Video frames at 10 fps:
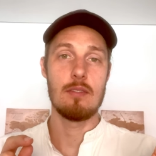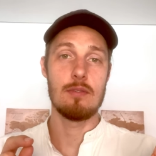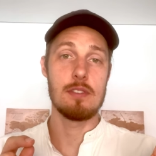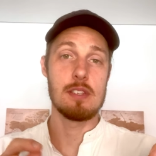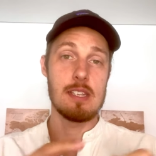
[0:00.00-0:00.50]

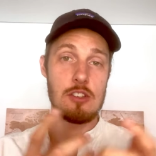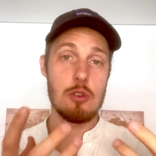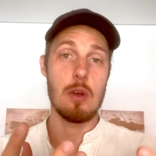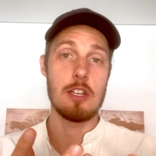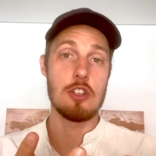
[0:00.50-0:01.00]
the
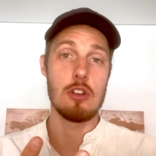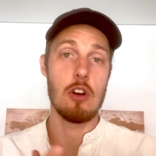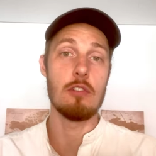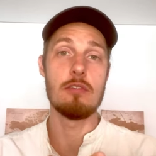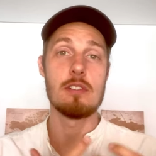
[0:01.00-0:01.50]
situation
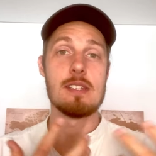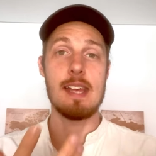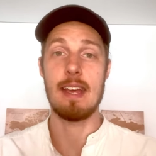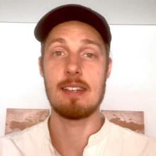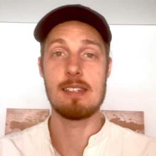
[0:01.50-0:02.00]
of
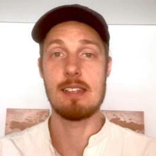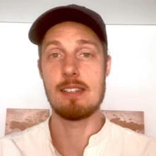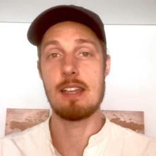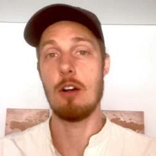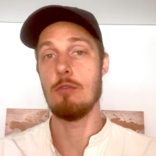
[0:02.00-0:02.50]
sex
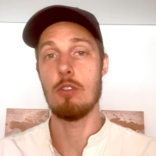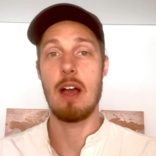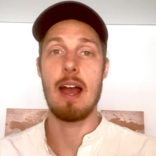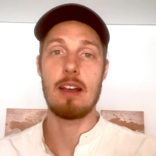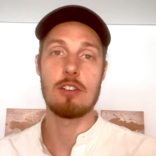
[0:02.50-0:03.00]
itself or
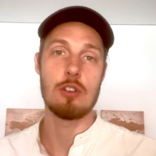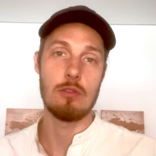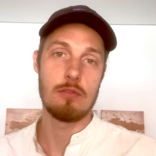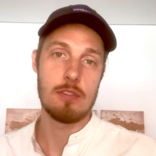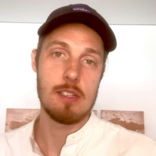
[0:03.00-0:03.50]
the act
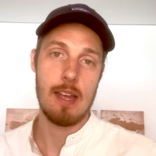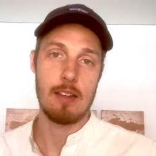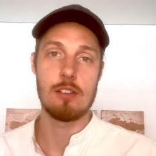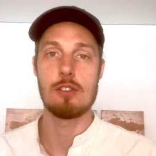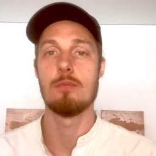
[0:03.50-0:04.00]
of
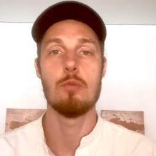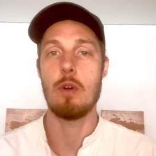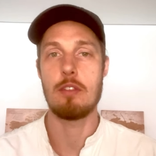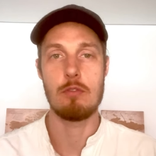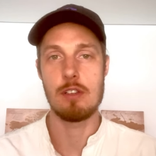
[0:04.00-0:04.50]
sex,
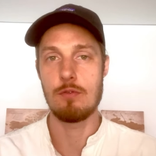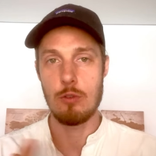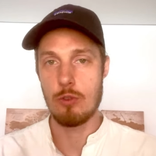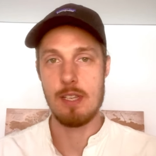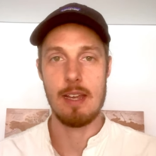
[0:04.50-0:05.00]
whether it's
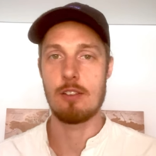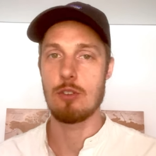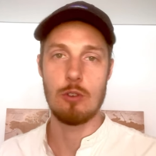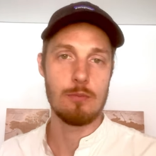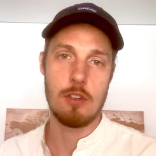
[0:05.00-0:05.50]
full sex
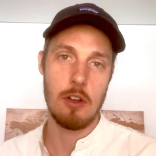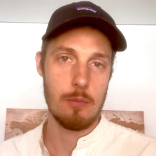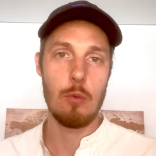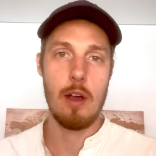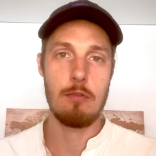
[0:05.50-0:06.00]
or, you know,
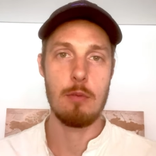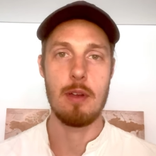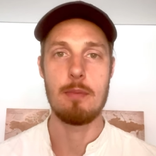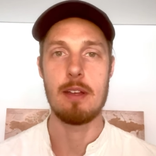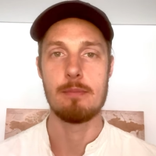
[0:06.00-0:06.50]
whatever it
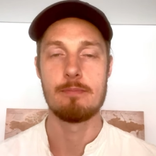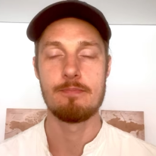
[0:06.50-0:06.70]
may be.